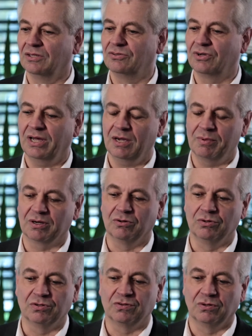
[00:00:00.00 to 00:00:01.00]
Today I'm
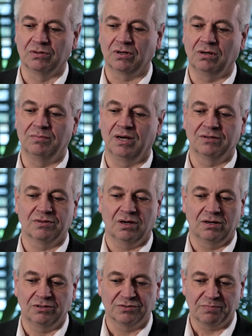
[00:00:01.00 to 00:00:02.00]
going to talk about
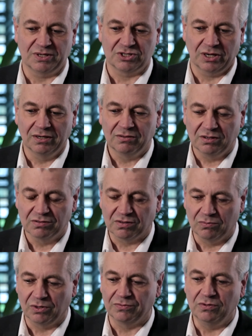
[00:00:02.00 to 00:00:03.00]
our specialities
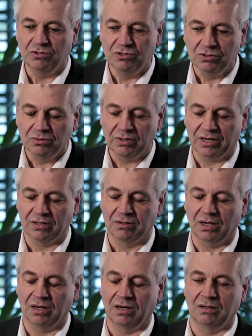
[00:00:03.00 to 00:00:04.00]
and what we do
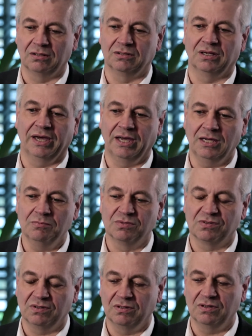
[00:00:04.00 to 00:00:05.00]
and our
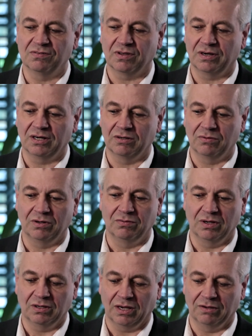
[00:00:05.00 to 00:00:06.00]
aims in this area, where
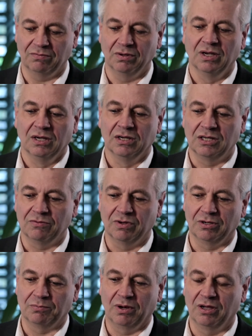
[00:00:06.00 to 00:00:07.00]
we have
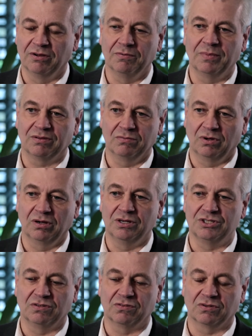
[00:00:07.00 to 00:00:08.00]
developed a lot of
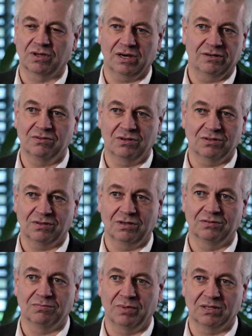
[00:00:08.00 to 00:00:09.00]
methodologies to
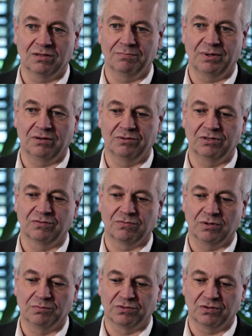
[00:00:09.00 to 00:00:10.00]
characterize metal powders
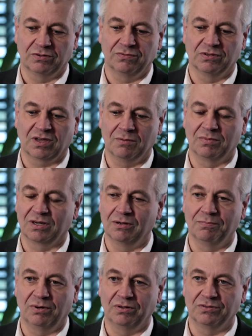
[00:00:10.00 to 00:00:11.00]
from surface
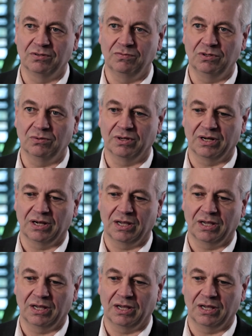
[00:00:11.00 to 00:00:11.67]
chemical point of view and